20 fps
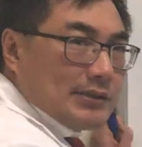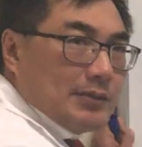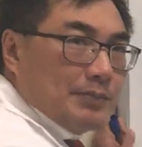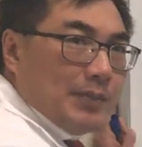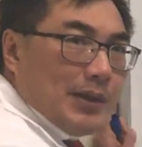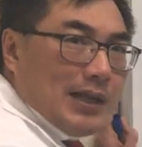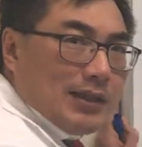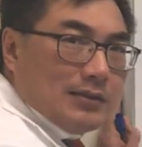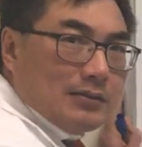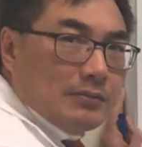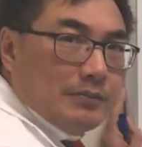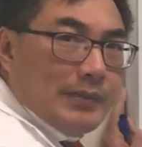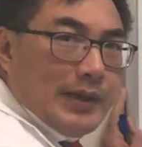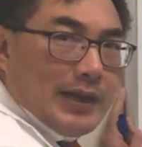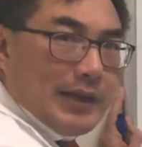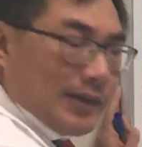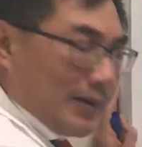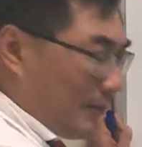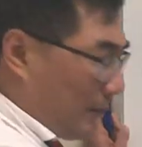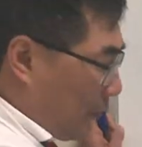
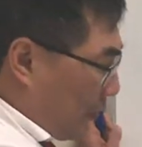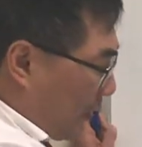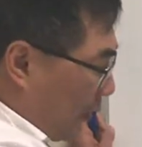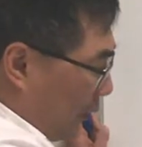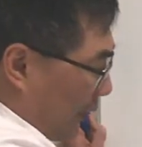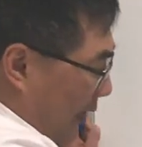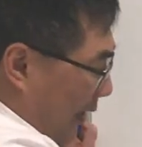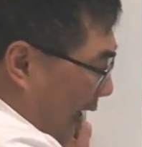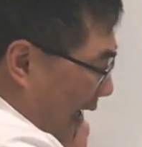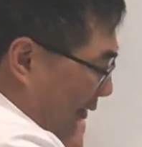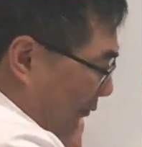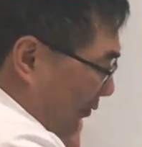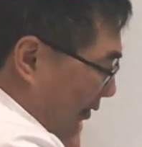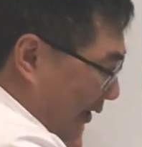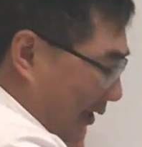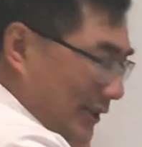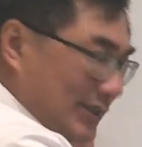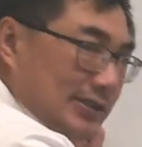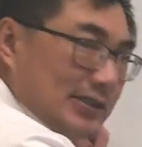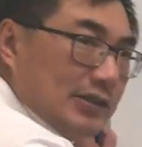sympathomimetic will not
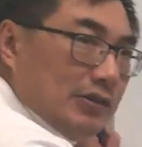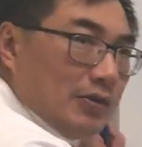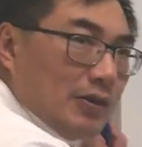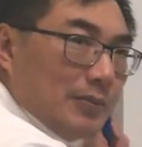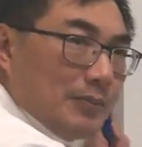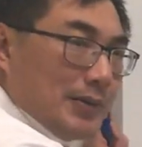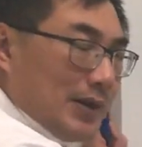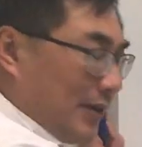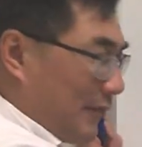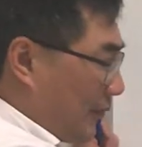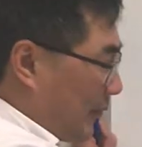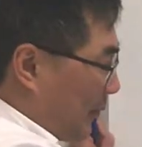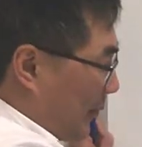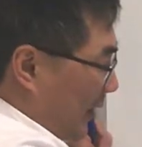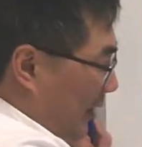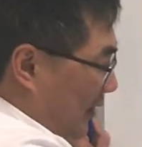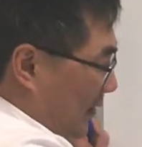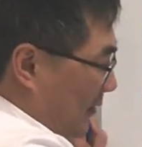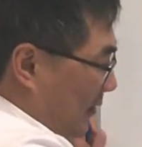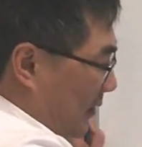release the norepinephrine
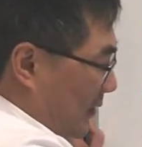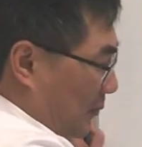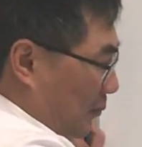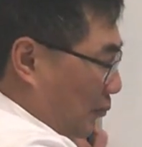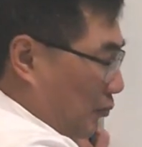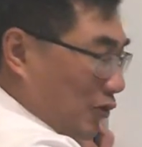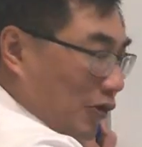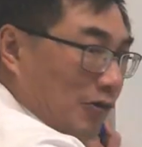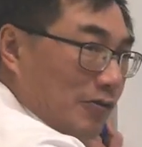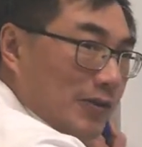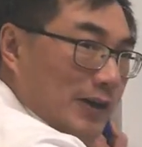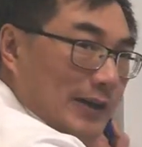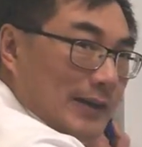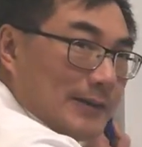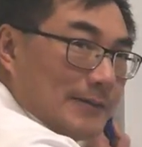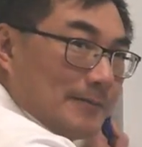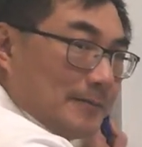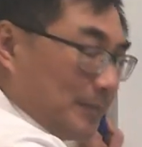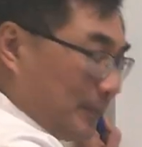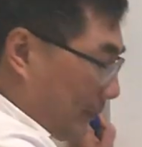because it's
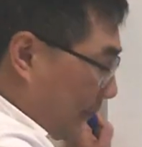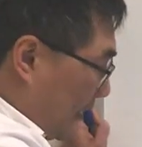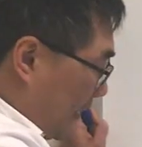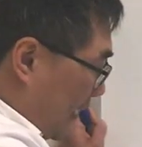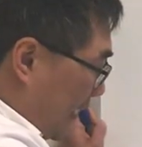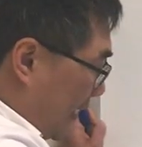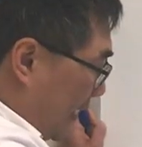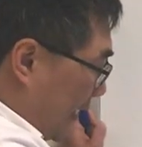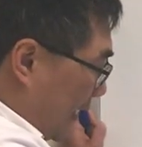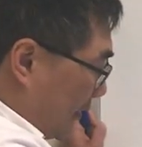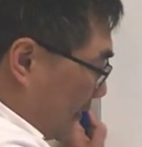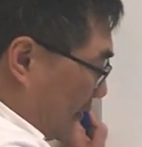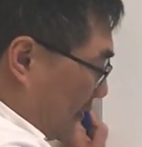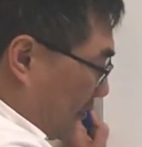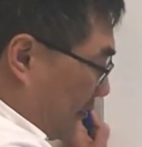broken, and that's a